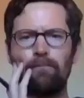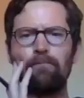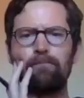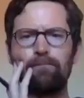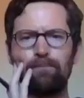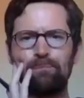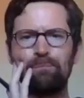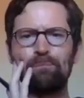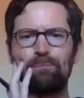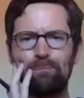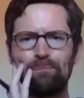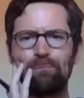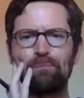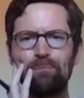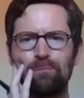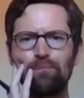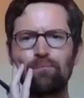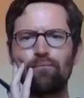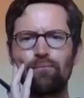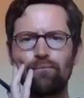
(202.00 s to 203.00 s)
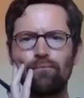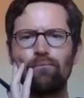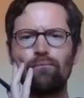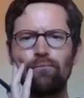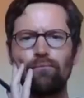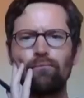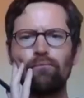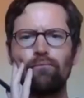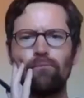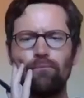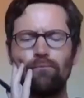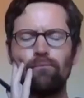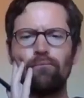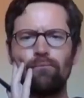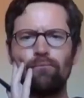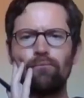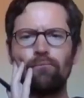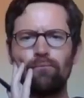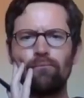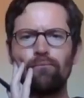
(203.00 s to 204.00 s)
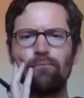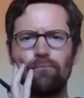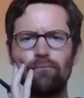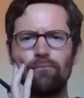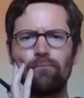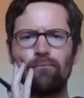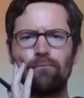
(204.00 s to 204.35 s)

worked really well, and it feels like a much